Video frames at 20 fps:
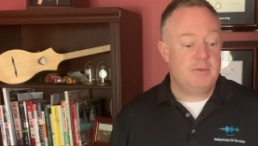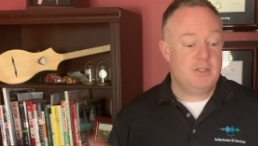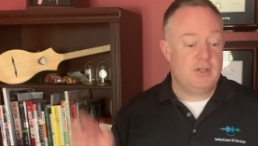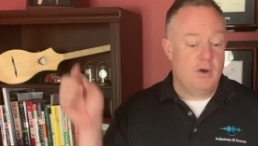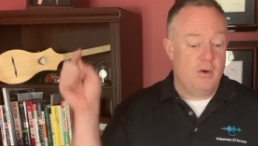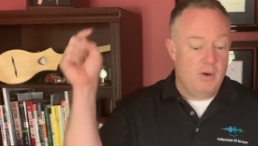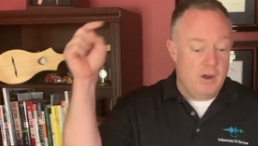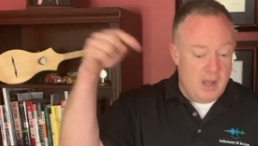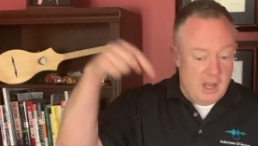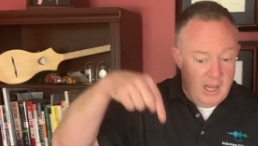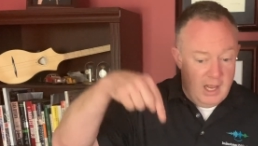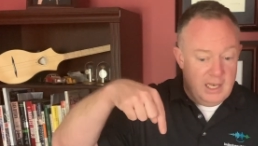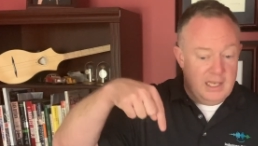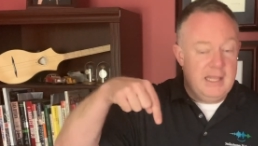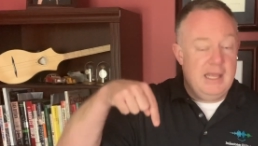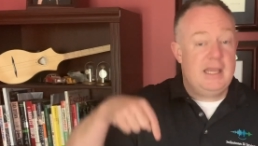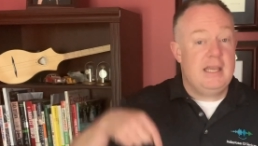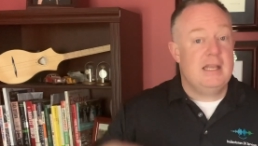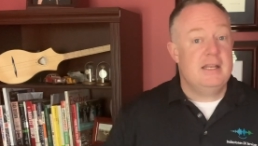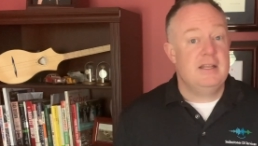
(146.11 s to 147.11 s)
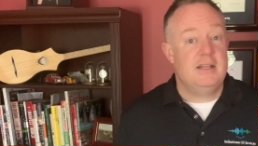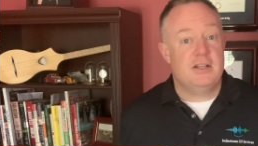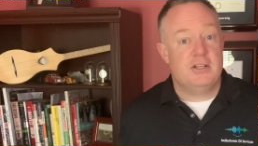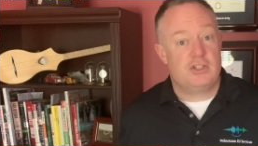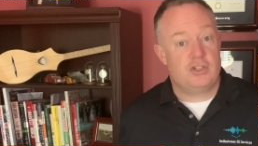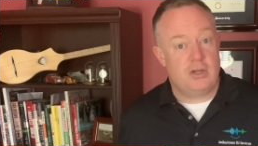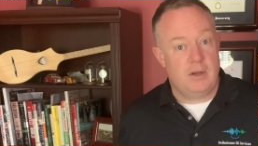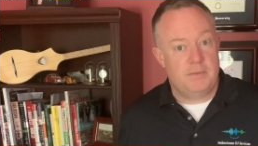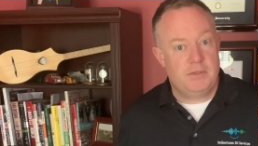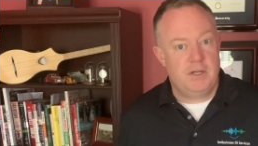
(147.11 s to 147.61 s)
So link in the
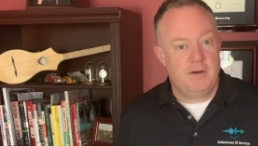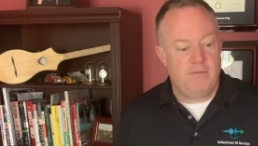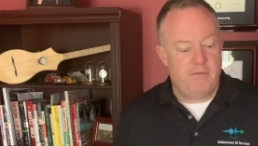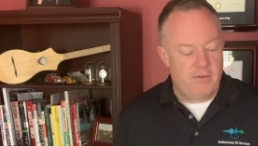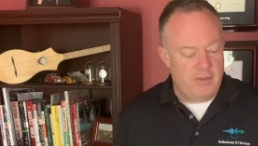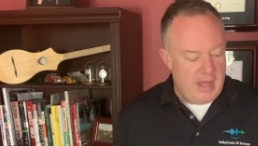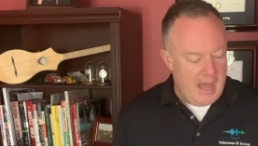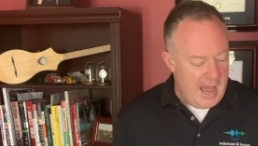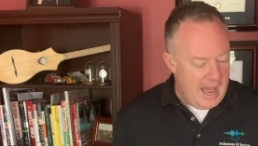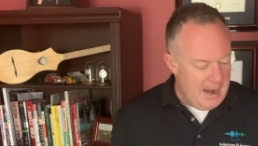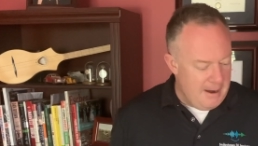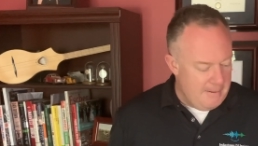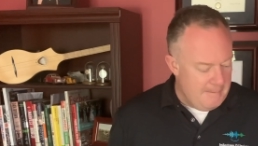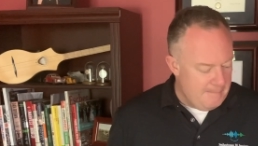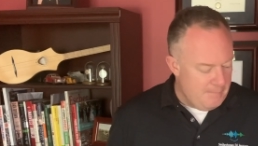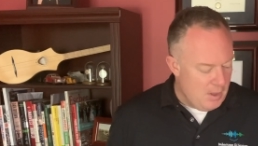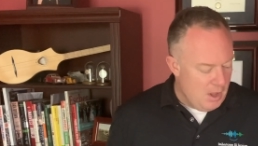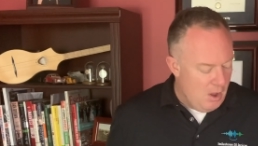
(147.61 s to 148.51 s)
description for that.